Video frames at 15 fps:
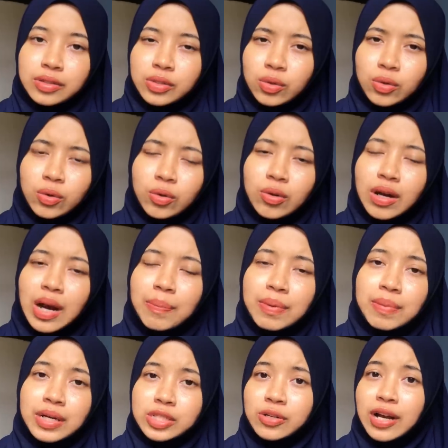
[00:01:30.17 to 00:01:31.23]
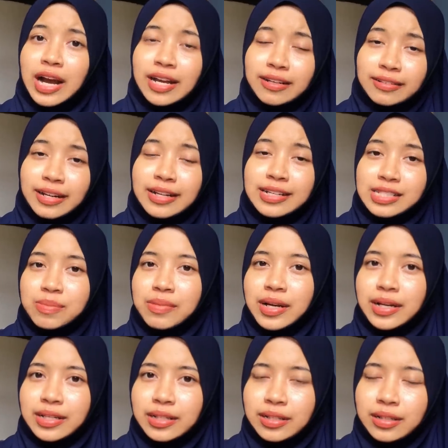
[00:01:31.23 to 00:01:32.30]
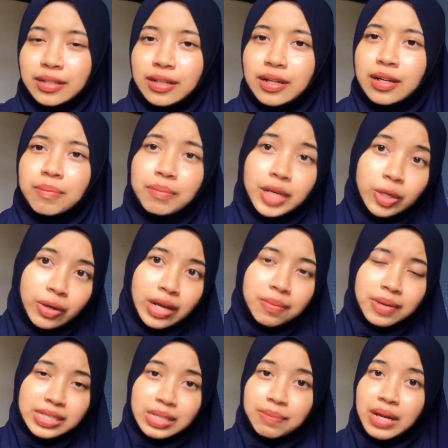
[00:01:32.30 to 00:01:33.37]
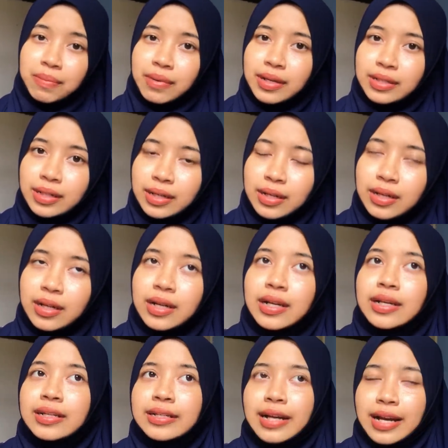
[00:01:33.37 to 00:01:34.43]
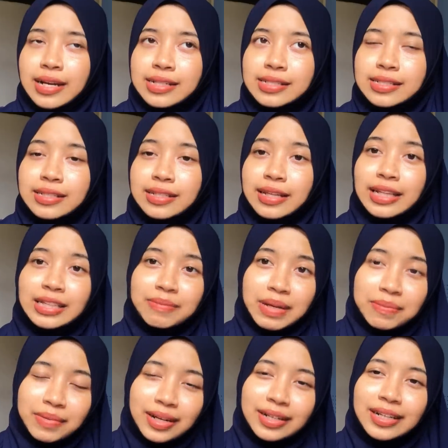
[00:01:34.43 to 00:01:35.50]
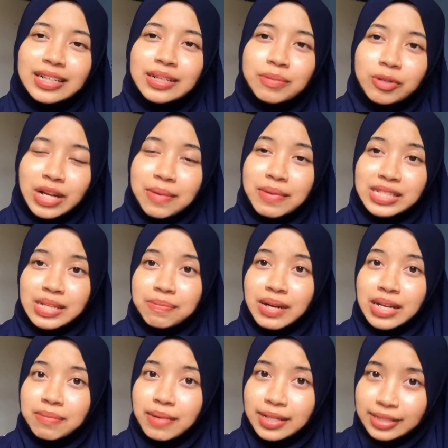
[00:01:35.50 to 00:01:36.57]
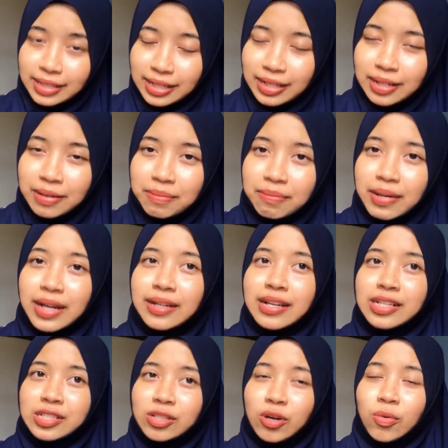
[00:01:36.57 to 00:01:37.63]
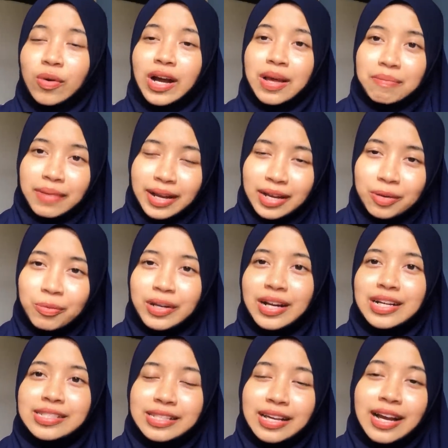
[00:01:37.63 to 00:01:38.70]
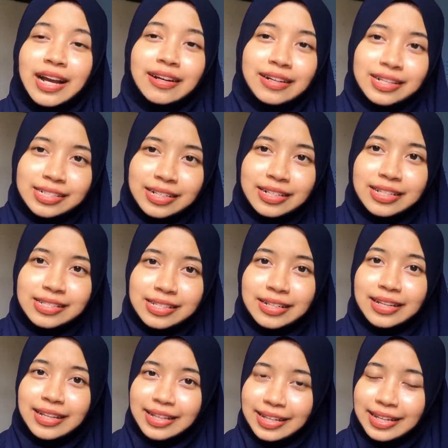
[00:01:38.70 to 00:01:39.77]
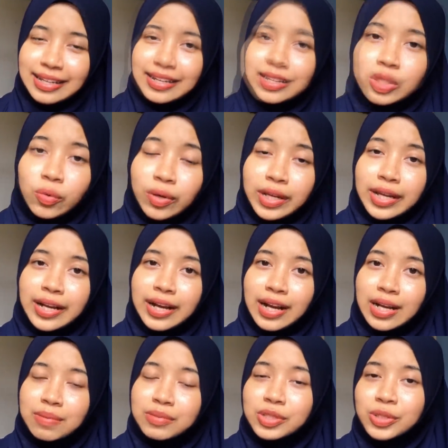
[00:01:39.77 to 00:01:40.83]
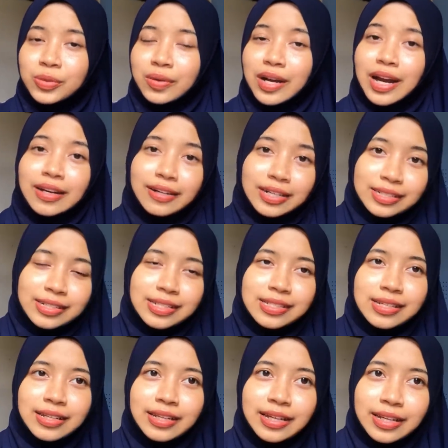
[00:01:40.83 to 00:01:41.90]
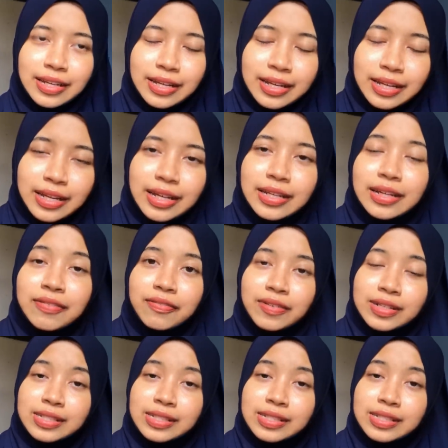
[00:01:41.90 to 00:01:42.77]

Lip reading: So, apa maksud hydrate ni sebenarnya? Minum air masak banyak-banyak? Yes, kita memang kena minum air masak banyak-banyak. But that's not what I meant when I said hydration is the key. So, when it comes to hydration is the key, the